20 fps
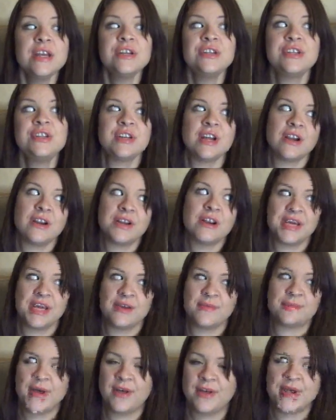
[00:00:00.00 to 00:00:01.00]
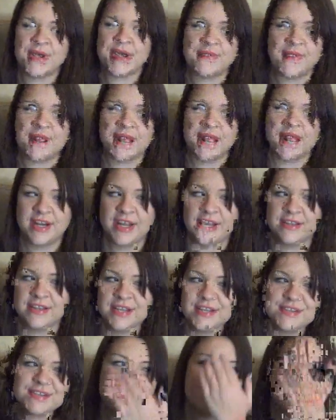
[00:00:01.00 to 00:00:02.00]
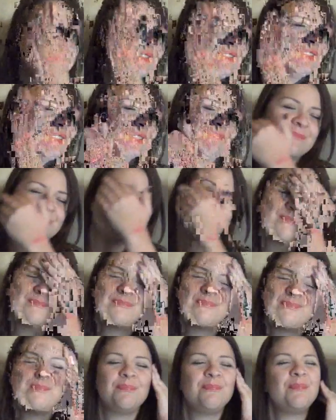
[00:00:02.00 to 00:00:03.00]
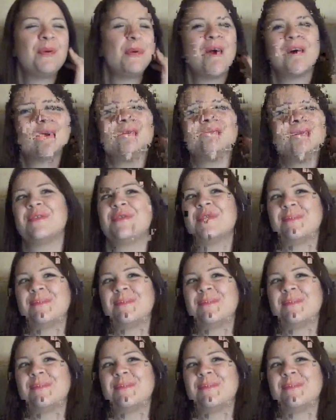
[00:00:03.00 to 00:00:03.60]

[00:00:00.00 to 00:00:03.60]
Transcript: to share a nail polish find, and this is bottom of the